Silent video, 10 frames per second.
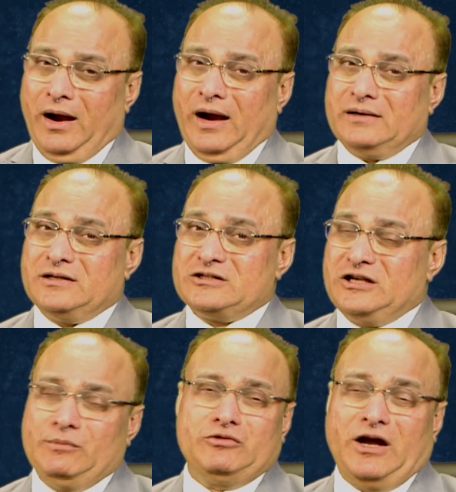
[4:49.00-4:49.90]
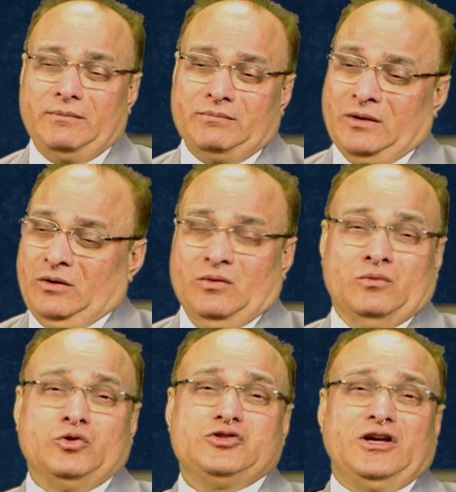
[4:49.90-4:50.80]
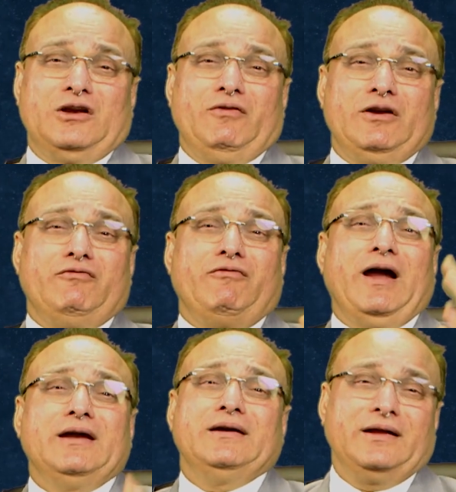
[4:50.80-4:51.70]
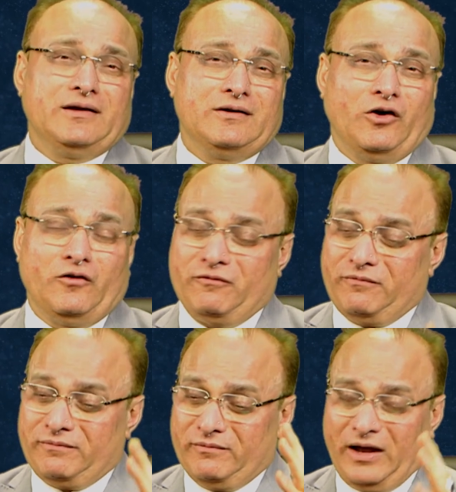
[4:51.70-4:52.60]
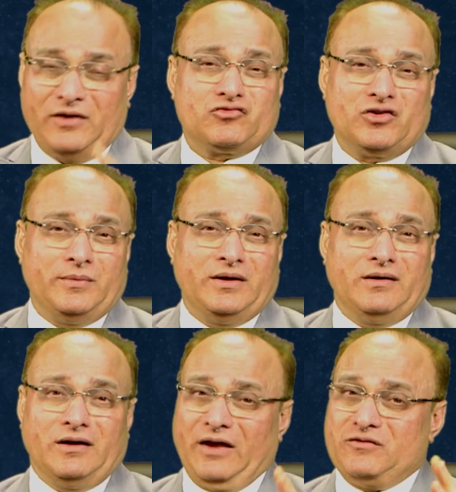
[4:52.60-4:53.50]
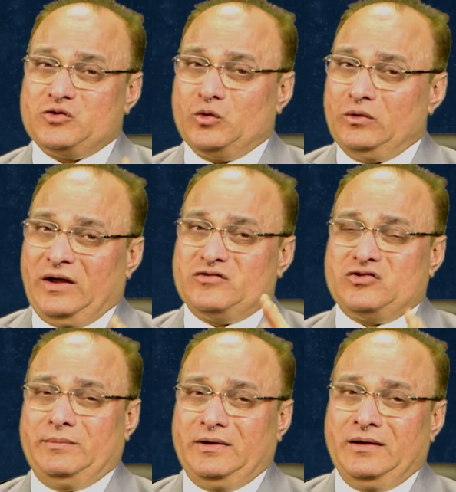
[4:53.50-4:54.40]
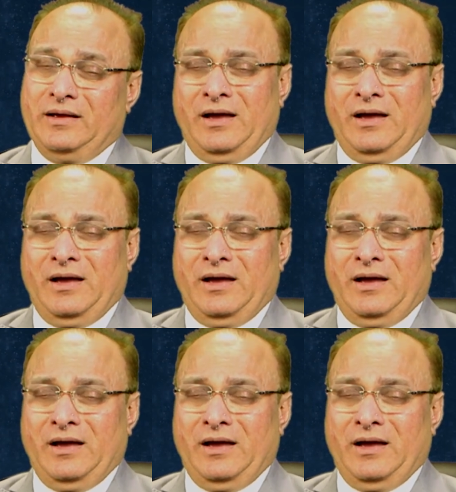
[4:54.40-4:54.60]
At the same time, we'll share a very fine link of live streaming, live show, live streaming.